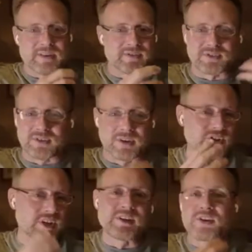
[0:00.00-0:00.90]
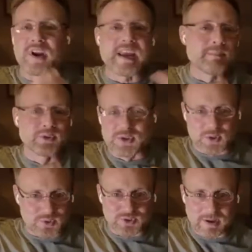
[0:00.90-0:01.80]
suddenly they're able to
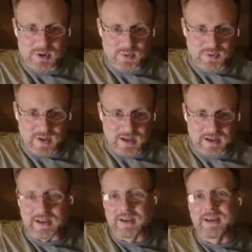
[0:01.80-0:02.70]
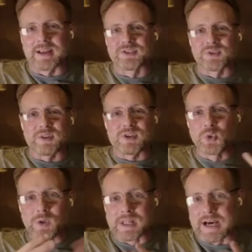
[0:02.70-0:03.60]
do some new thing. And so they
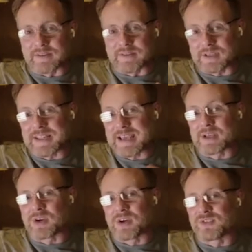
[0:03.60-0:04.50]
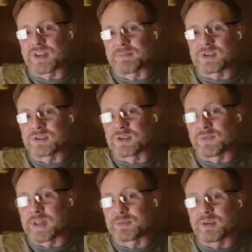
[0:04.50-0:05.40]
do a lot of it. And that might cause them to
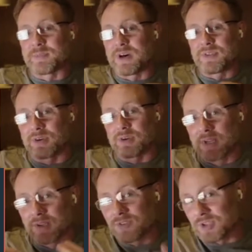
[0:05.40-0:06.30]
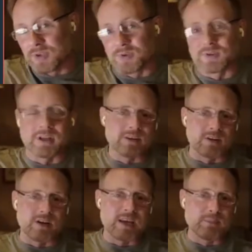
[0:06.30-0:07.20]
develop some other skill, like
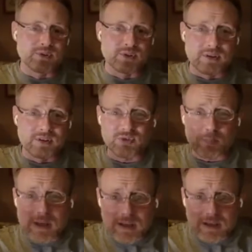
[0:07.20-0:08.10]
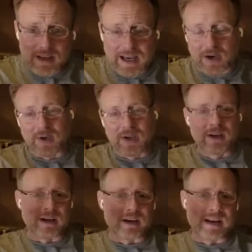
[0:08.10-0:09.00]
they're able to speak now.
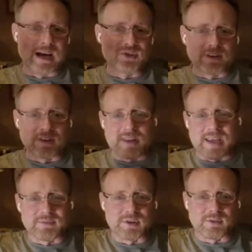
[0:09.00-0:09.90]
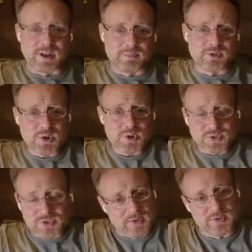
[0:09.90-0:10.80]
And now suddenly they have to develop social
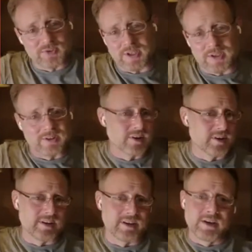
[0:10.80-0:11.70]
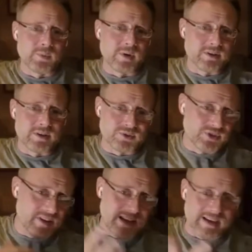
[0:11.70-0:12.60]
skills and learn, well, you don't
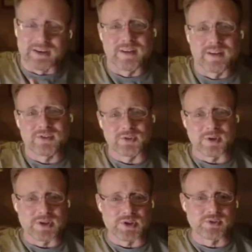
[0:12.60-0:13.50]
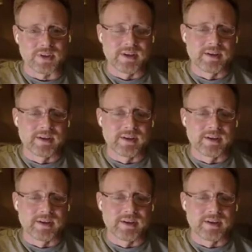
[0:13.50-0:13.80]
say that kind of thing to strangers.